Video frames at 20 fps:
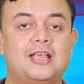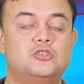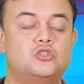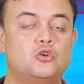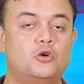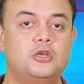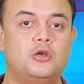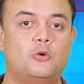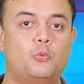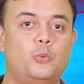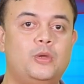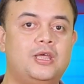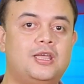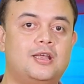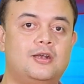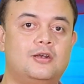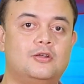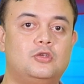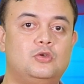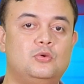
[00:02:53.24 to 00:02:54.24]
Enjoy your
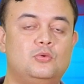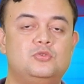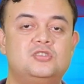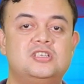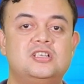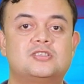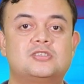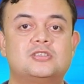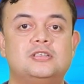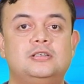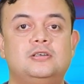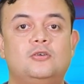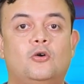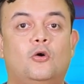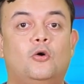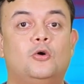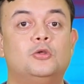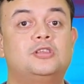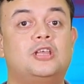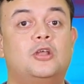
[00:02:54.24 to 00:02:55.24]
weekend. Kyujitsu
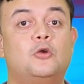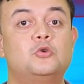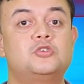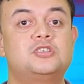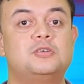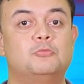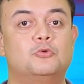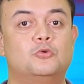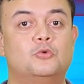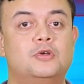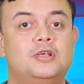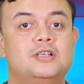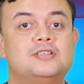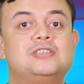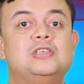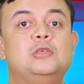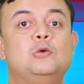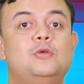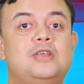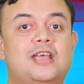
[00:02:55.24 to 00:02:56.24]
o tanoshimu.
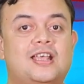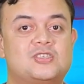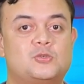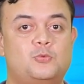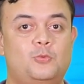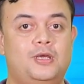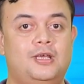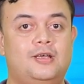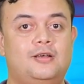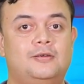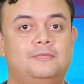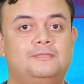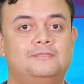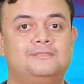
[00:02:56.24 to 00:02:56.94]
See you next week.